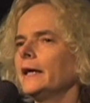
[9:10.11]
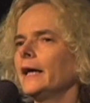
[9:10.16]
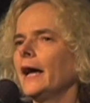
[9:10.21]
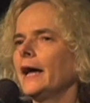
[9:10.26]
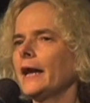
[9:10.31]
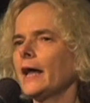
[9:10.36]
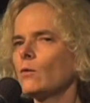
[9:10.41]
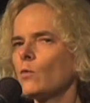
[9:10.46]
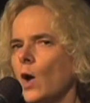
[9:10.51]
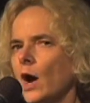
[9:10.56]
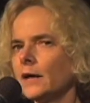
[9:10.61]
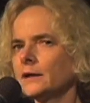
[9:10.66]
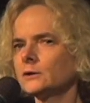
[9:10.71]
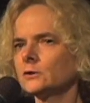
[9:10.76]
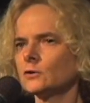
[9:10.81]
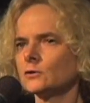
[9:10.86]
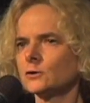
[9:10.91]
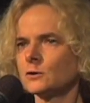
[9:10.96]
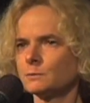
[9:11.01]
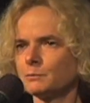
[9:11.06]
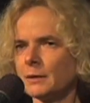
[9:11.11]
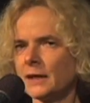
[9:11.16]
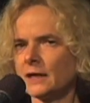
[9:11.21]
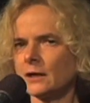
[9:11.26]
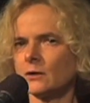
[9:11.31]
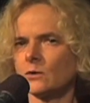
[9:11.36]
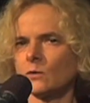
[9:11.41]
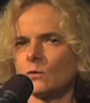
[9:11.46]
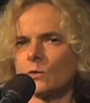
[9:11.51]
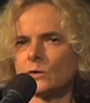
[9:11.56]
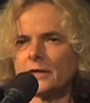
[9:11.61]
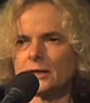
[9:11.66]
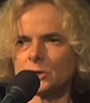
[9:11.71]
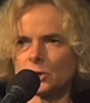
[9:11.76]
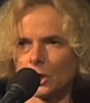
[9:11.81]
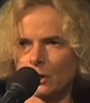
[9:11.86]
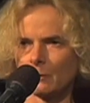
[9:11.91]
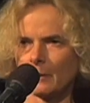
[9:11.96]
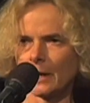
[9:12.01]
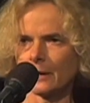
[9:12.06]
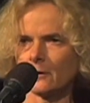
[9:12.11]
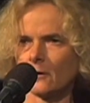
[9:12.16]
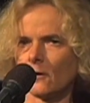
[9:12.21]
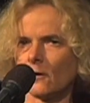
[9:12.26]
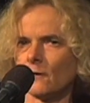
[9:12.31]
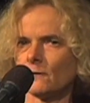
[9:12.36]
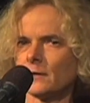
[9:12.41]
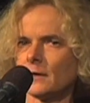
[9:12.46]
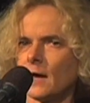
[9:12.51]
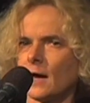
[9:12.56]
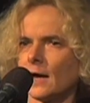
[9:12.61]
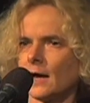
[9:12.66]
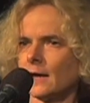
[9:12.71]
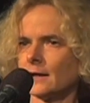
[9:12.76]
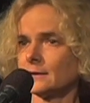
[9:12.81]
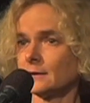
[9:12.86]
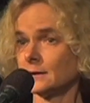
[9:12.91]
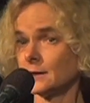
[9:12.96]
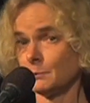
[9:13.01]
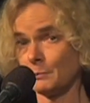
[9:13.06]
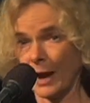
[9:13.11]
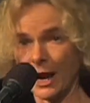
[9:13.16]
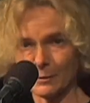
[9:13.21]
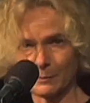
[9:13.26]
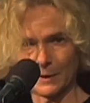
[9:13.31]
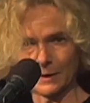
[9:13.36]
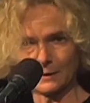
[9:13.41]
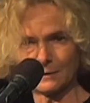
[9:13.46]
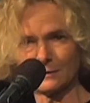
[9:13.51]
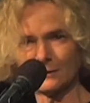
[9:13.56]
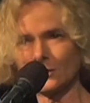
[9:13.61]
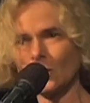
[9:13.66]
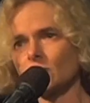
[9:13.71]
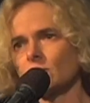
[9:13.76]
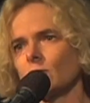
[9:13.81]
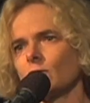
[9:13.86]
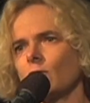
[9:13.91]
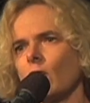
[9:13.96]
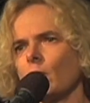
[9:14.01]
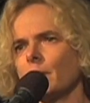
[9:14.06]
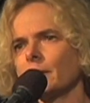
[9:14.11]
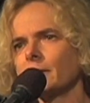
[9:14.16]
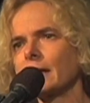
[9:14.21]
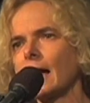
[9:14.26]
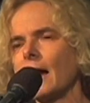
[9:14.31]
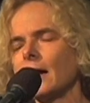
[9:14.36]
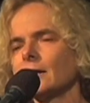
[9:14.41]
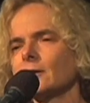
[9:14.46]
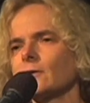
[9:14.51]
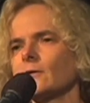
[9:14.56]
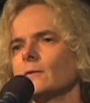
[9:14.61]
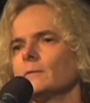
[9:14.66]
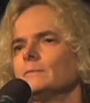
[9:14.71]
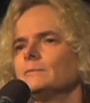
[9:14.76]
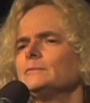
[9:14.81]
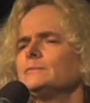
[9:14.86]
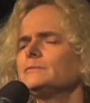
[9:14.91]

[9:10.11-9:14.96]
and I want to speak with the chairman of the department, Doctor Robert Cancro.